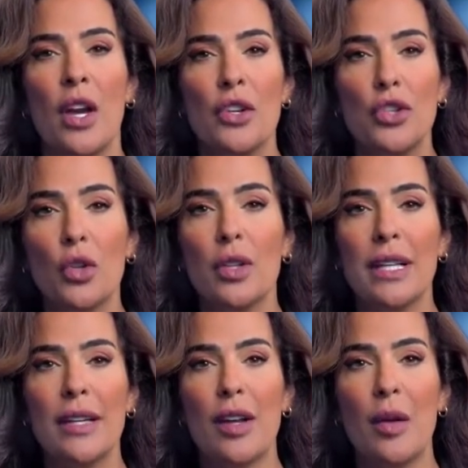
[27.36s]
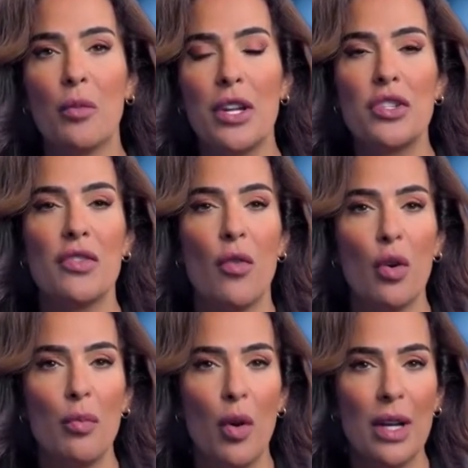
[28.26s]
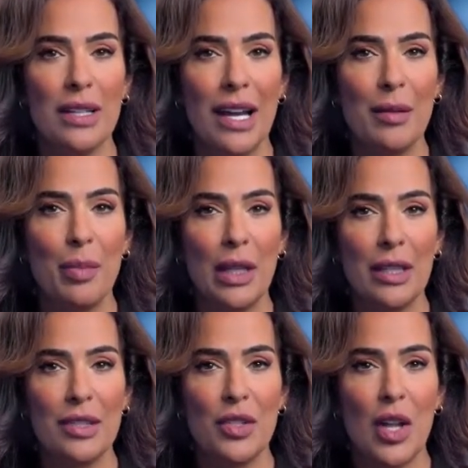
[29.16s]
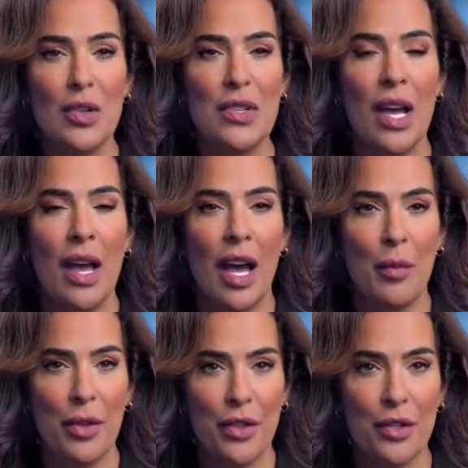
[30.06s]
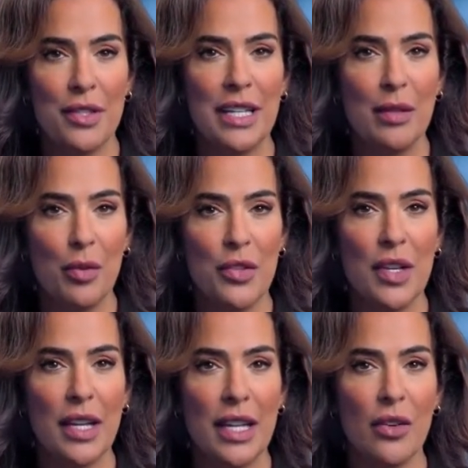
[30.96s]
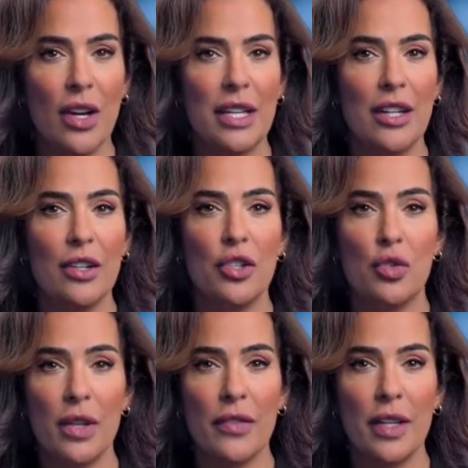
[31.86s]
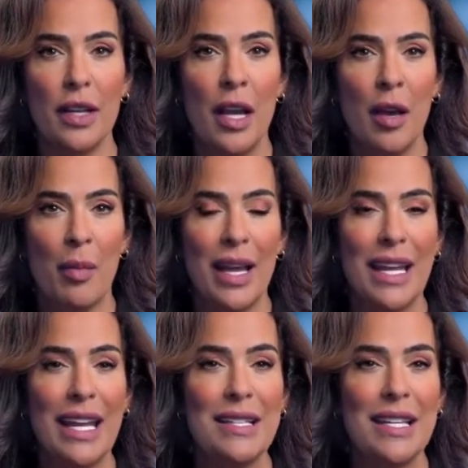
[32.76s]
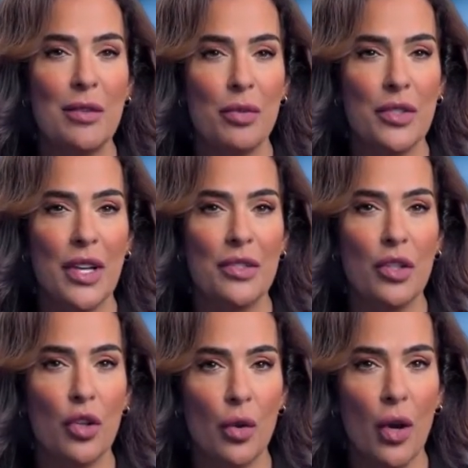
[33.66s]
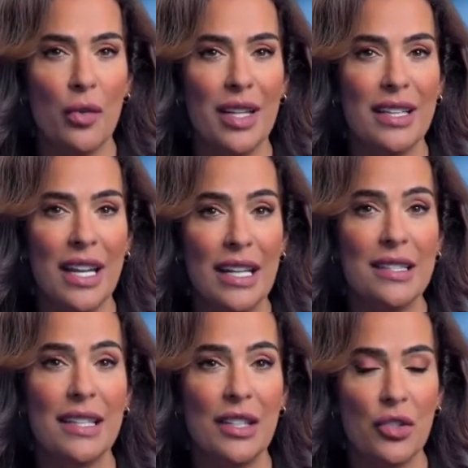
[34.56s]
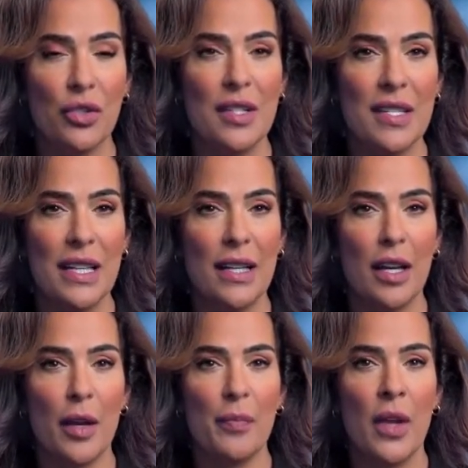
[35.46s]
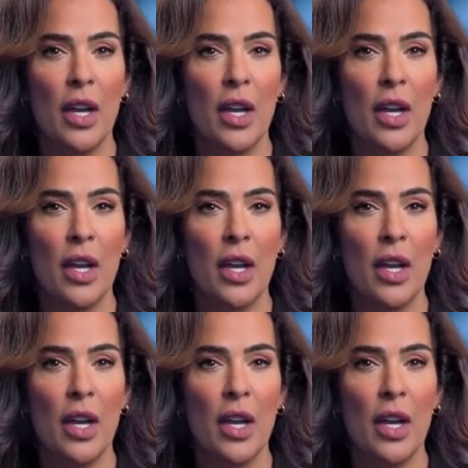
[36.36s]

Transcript: Total income reached $4.9 billion, up 13% year-on-year, driven by 18% growth in net interest income.